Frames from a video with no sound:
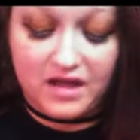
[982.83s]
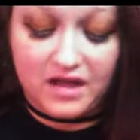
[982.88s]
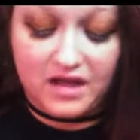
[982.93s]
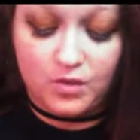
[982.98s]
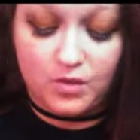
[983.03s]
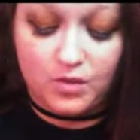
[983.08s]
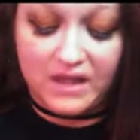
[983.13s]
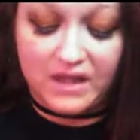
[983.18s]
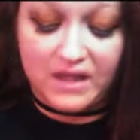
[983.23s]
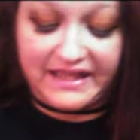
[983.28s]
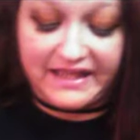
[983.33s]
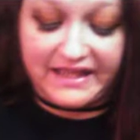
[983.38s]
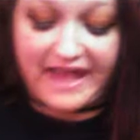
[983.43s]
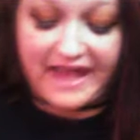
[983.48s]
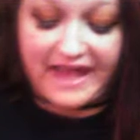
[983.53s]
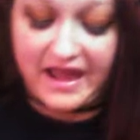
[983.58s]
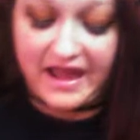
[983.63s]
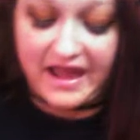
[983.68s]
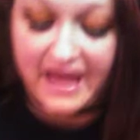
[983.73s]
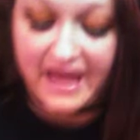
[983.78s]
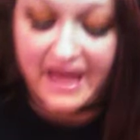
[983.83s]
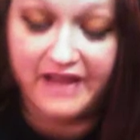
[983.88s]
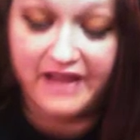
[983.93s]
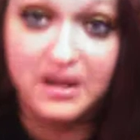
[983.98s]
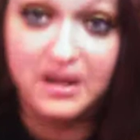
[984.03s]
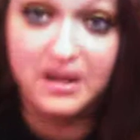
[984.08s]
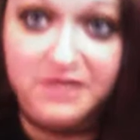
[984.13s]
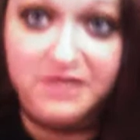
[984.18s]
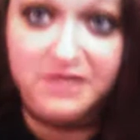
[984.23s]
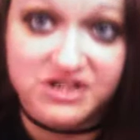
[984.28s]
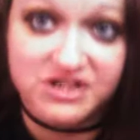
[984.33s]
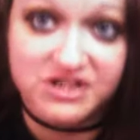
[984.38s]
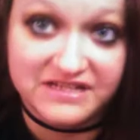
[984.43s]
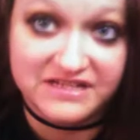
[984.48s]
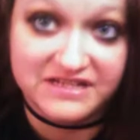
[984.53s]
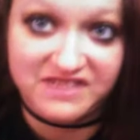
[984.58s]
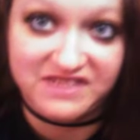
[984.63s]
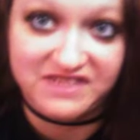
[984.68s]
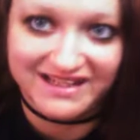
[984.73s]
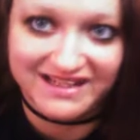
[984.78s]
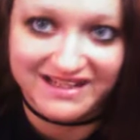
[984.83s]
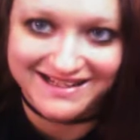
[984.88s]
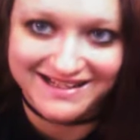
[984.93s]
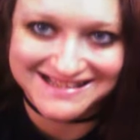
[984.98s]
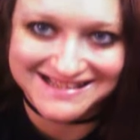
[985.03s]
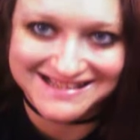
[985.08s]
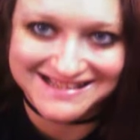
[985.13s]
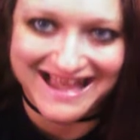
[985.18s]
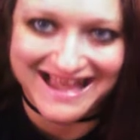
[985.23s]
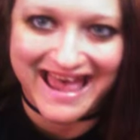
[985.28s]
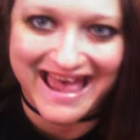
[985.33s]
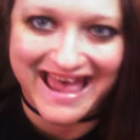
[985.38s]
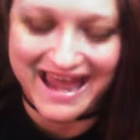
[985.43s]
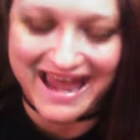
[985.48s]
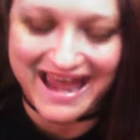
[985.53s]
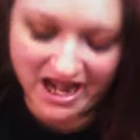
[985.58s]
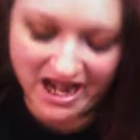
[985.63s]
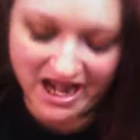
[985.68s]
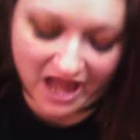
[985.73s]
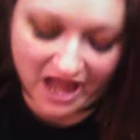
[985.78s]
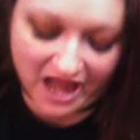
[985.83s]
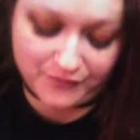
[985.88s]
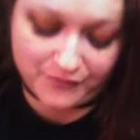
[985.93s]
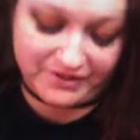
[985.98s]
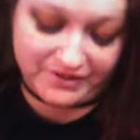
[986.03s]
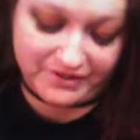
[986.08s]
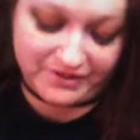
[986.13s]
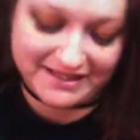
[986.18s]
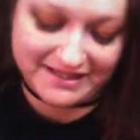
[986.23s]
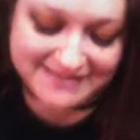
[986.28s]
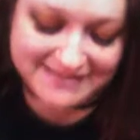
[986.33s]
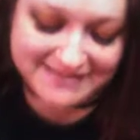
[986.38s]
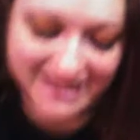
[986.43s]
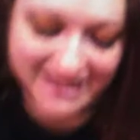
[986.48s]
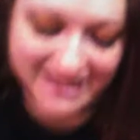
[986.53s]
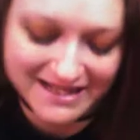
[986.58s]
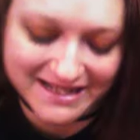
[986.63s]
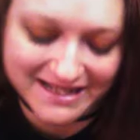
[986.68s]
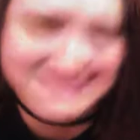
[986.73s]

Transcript: While I can, I got a bunch of DVDs, and I'm really excited.